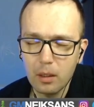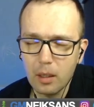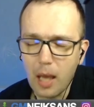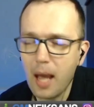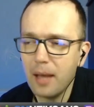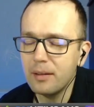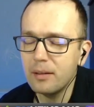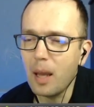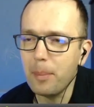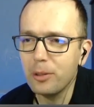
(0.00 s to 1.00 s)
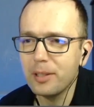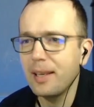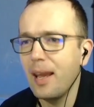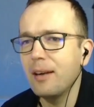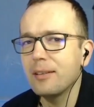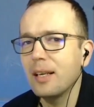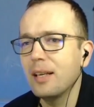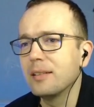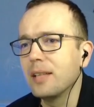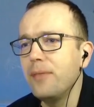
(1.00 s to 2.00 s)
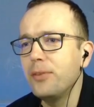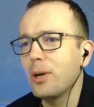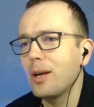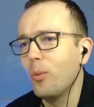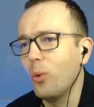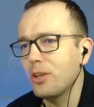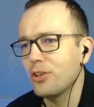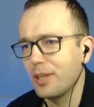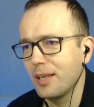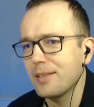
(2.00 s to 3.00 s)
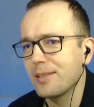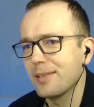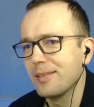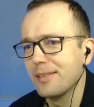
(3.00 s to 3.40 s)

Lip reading: And about the caro-kann, if you have watched this,